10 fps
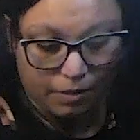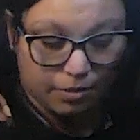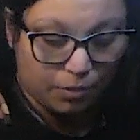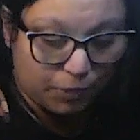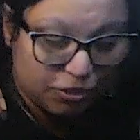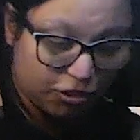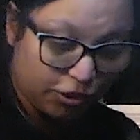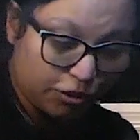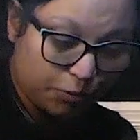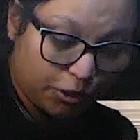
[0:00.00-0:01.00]
So we're just
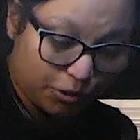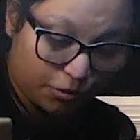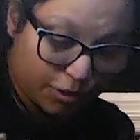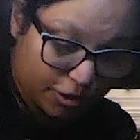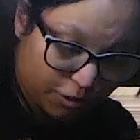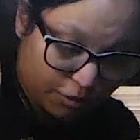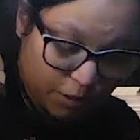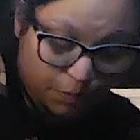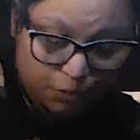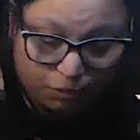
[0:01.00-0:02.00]
going to use 2
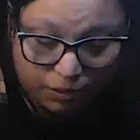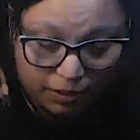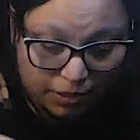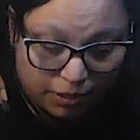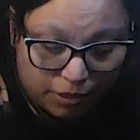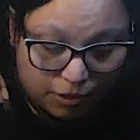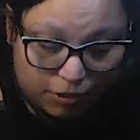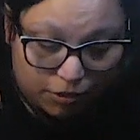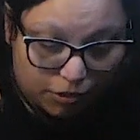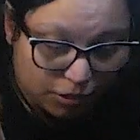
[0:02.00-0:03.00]
spoons
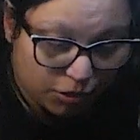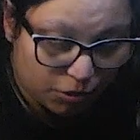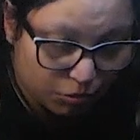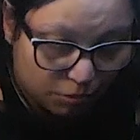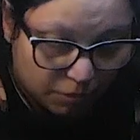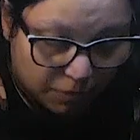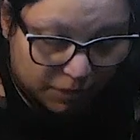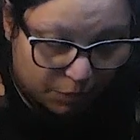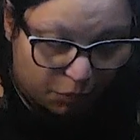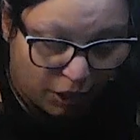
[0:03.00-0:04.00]
to
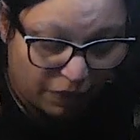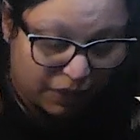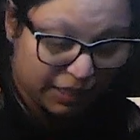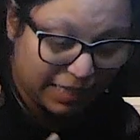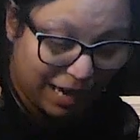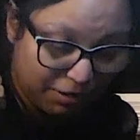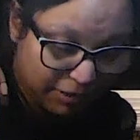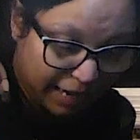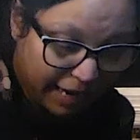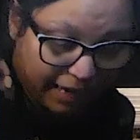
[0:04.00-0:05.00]
spread these
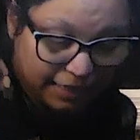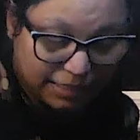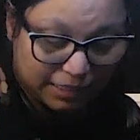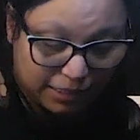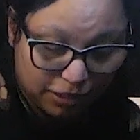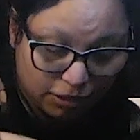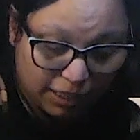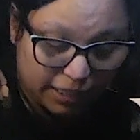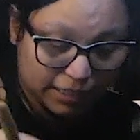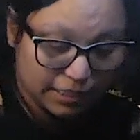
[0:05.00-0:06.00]
out as little
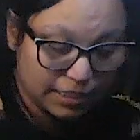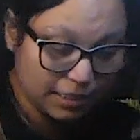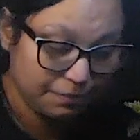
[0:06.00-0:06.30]
cookies.